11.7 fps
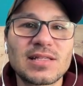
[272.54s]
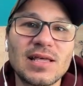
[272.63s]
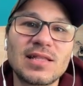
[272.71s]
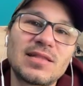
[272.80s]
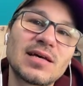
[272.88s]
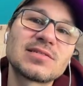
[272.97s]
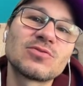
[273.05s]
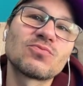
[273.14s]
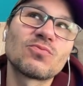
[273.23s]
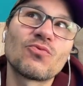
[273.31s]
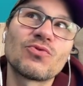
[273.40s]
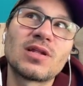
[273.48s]
it doesn't
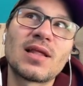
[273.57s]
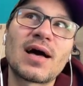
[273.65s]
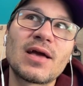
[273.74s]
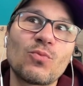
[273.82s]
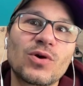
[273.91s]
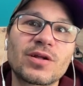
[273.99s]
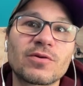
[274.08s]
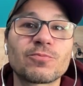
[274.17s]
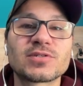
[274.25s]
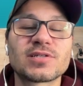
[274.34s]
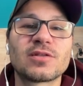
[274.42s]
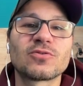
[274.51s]
rely
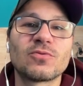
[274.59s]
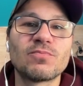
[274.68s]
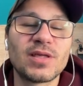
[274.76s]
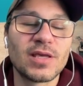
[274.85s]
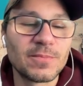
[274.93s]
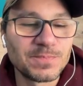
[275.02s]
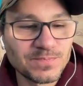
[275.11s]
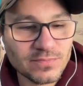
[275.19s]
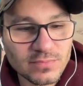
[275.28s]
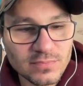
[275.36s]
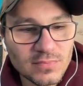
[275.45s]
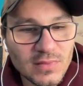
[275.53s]
100% on me.
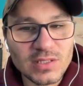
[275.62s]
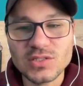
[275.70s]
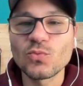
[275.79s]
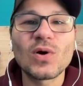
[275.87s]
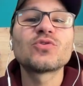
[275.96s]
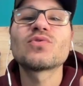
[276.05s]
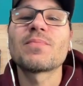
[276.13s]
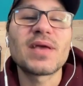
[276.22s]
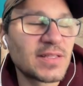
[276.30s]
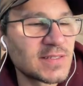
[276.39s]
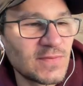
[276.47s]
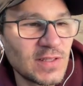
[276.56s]
So why do I make
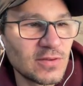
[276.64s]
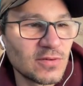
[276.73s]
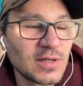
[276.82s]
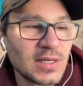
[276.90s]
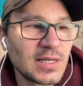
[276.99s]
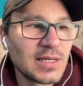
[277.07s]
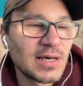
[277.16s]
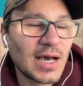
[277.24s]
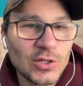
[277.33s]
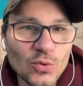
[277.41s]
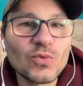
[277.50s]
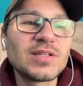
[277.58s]
this video? I
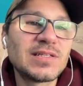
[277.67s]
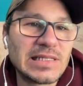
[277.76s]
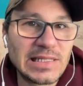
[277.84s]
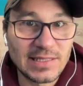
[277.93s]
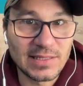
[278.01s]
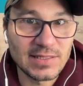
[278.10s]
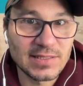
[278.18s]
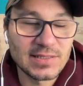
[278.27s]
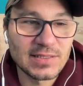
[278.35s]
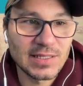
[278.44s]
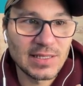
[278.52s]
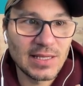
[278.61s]
don't want to delete
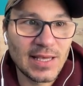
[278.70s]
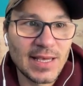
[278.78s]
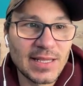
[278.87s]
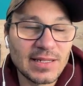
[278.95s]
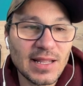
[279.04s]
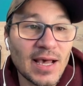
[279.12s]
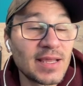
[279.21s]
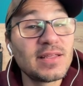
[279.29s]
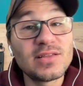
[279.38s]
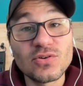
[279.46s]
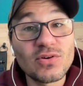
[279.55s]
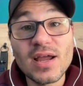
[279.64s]
this. And I
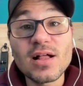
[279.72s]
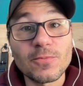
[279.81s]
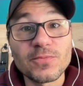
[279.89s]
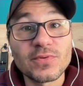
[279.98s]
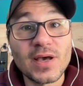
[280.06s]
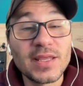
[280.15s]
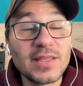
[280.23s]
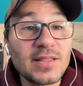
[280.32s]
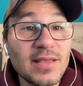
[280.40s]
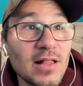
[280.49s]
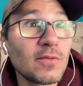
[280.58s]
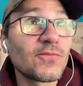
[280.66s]
need your help. I need
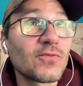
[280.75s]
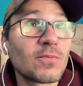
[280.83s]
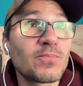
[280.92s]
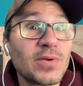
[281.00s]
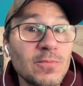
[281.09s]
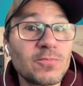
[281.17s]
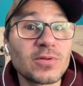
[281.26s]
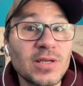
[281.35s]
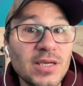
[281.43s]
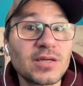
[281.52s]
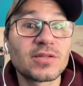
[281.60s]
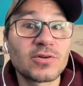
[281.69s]
help from people
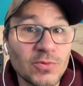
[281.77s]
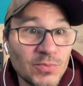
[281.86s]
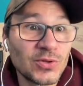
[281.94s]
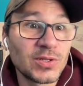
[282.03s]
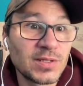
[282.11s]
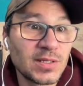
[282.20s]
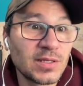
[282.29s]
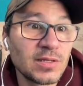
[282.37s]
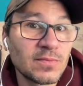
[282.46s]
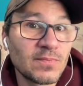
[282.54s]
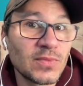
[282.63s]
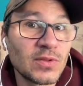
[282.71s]
here in the community
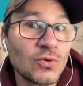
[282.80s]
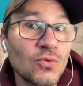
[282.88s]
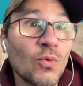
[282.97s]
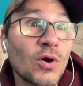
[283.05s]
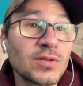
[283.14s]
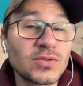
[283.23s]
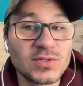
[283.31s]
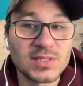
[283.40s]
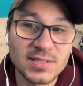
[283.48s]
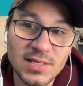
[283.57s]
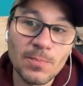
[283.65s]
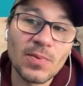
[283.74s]
who want to
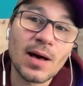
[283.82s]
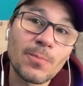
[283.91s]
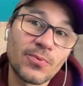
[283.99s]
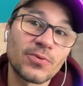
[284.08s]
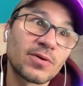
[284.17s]
step up